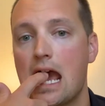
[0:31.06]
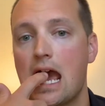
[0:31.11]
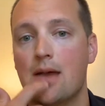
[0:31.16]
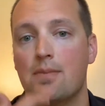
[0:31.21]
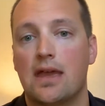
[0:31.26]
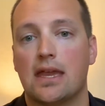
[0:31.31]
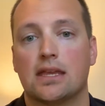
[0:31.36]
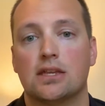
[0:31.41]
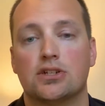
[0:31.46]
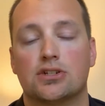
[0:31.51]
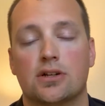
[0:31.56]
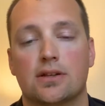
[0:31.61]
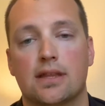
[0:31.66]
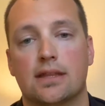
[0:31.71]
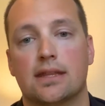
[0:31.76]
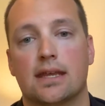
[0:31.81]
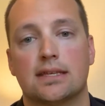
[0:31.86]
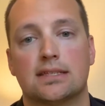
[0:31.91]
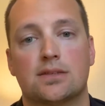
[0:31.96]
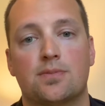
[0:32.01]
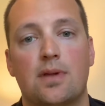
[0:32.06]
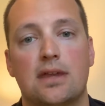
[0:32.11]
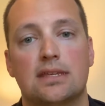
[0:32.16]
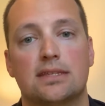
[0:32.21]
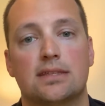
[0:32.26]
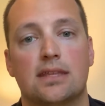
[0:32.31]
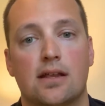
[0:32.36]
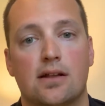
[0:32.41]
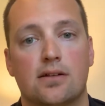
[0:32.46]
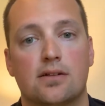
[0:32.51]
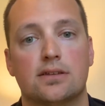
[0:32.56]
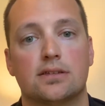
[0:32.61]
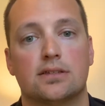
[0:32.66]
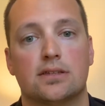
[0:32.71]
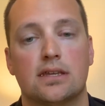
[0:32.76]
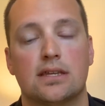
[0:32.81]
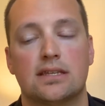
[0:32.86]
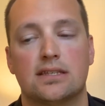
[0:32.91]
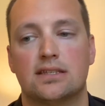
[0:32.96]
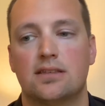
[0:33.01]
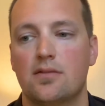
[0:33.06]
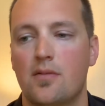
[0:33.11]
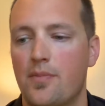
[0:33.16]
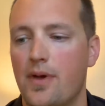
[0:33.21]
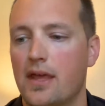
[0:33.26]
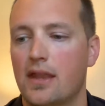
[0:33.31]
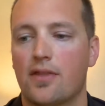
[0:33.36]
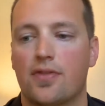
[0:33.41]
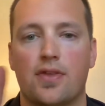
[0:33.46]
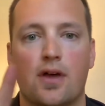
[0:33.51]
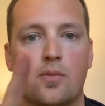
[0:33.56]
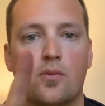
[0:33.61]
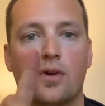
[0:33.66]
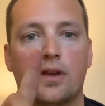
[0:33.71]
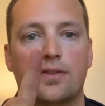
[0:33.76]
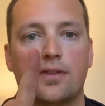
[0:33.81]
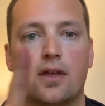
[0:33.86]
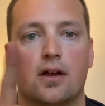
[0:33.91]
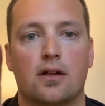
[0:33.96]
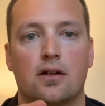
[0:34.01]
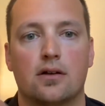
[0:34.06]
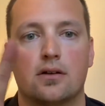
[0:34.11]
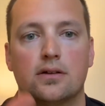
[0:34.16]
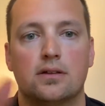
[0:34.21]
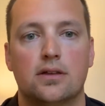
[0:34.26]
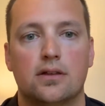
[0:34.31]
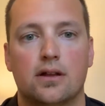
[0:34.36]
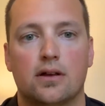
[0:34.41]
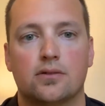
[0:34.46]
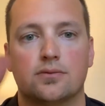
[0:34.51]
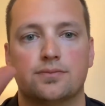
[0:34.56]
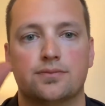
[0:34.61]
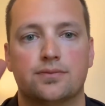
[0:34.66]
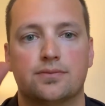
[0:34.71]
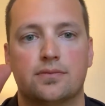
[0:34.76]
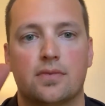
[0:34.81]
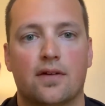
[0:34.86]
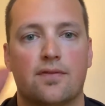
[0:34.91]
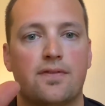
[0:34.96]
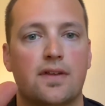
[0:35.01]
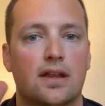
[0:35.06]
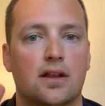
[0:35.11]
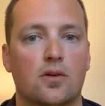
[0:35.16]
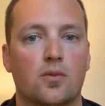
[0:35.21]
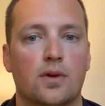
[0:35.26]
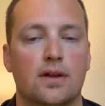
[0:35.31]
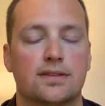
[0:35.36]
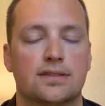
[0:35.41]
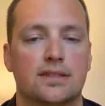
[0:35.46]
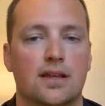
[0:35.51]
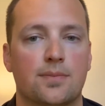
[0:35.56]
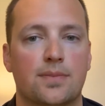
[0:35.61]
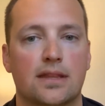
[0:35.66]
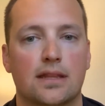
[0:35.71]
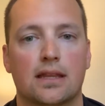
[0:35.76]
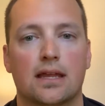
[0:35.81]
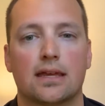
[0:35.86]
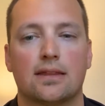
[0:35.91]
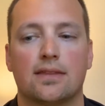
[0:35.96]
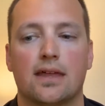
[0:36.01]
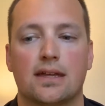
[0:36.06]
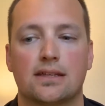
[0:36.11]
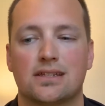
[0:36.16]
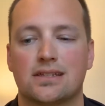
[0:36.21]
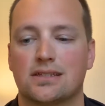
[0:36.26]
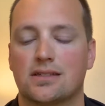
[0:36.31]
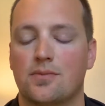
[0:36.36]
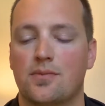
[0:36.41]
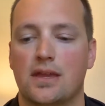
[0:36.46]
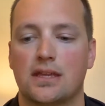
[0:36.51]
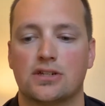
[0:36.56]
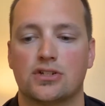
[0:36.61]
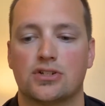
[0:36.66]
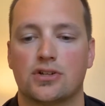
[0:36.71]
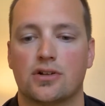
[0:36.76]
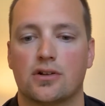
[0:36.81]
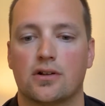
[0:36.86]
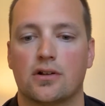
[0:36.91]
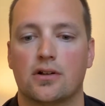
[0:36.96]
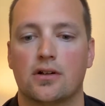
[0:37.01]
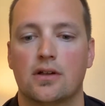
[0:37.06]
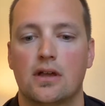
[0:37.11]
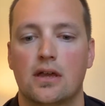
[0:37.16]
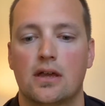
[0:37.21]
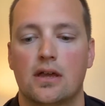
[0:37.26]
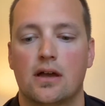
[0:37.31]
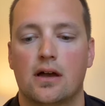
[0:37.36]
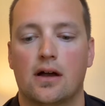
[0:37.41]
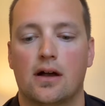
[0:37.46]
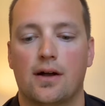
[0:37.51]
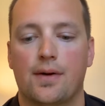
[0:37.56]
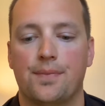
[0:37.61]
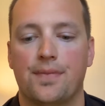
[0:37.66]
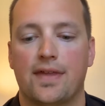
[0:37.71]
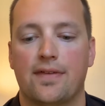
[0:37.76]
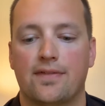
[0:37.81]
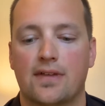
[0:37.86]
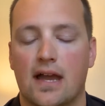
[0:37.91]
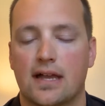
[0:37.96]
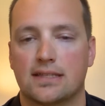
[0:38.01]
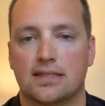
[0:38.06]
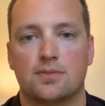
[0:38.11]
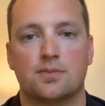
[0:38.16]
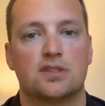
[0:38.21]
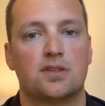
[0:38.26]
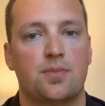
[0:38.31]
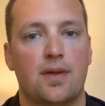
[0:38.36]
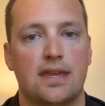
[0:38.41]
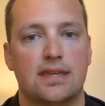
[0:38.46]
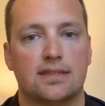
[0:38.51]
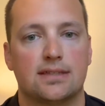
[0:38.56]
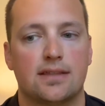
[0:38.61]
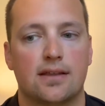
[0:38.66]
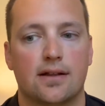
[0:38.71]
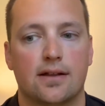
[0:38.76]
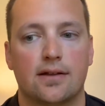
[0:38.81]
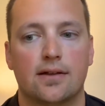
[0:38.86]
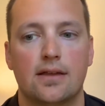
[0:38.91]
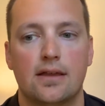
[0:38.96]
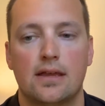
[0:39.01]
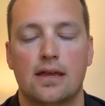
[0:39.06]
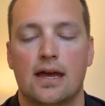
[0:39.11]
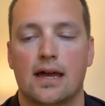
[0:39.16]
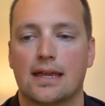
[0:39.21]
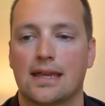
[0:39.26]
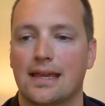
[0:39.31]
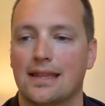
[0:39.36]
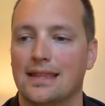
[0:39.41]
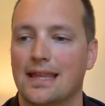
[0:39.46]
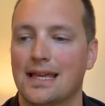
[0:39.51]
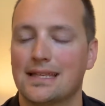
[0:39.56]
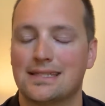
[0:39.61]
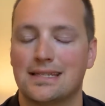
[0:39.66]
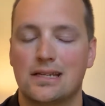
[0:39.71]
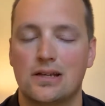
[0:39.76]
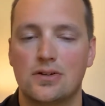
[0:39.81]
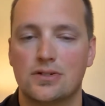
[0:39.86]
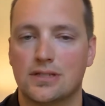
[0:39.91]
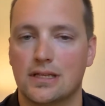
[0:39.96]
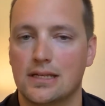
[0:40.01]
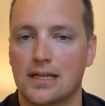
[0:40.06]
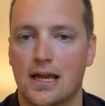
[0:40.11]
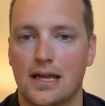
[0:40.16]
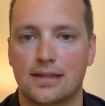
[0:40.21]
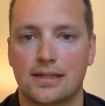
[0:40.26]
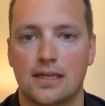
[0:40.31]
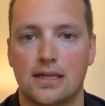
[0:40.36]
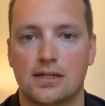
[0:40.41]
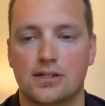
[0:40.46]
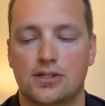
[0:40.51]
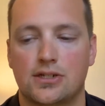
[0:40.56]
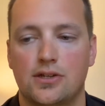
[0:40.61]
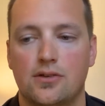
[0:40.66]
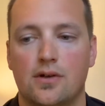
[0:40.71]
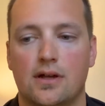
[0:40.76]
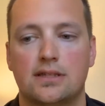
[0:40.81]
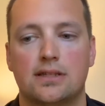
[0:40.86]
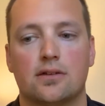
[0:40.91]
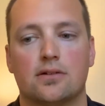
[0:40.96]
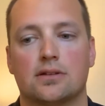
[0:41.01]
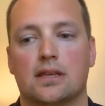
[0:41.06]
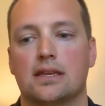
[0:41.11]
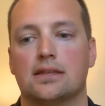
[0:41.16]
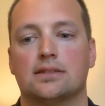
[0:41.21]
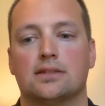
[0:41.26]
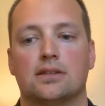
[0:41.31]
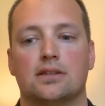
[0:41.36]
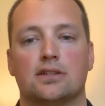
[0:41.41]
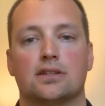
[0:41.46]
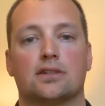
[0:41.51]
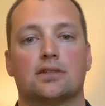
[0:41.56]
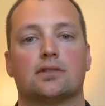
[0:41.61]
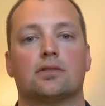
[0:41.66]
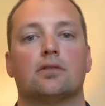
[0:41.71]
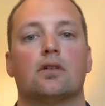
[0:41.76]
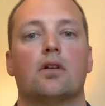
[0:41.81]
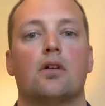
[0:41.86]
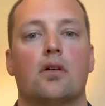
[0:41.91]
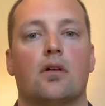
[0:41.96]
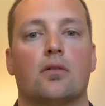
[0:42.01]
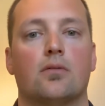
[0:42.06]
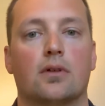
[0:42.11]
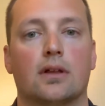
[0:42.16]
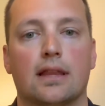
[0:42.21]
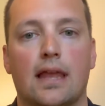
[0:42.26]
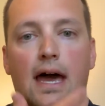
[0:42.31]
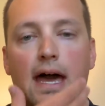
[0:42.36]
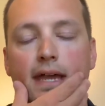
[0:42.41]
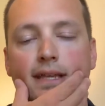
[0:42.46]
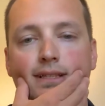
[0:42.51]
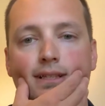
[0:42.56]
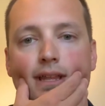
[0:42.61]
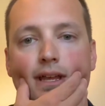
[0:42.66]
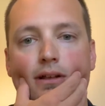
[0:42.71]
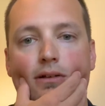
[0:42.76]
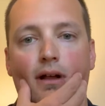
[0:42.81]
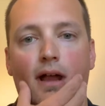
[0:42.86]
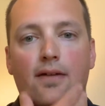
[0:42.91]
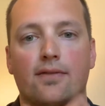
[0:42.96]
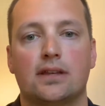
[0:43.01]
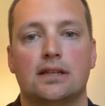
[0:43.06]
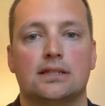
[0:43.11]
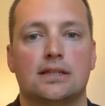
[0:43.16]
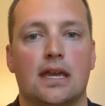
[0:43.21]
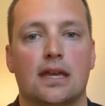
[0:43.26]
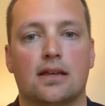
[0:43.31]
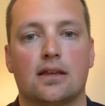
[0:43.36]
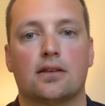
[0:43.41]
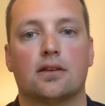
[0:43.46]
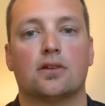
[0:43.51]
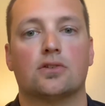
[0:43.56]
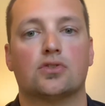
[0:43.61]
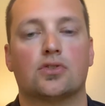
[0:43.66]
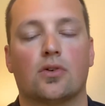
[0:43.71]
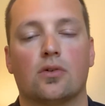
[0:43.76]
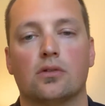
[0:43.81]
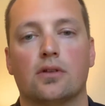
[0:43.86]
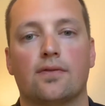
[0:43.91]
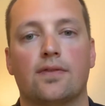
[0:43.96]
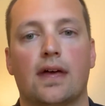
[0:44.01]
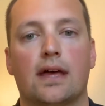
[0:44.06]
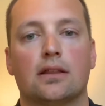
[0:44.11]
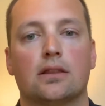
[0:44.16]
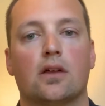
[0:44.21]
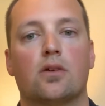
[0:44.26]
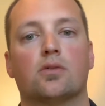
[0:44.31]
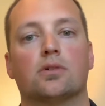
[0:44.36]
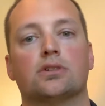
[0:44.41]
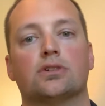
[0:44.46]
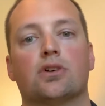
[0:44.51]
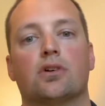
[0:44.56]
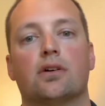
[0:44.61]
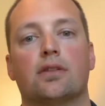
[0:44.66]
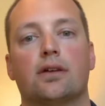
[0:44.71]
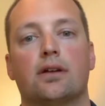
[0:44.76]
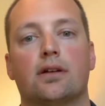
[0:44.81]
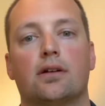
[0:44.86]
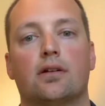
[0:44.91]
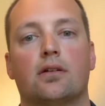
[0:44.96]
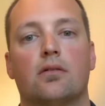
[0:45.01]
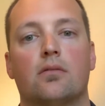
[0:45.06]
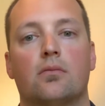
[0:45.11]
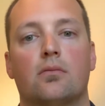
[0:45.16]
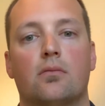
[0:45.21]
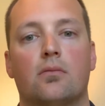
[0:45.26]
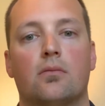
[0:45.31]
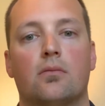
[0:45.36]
Making sure that that space there is about a thumb width, or a finger width, something like that, just to make sure they've got some space there. Again, that's usually not the issue. I tell kids to just relax, let gravity take control of that lower jaw there,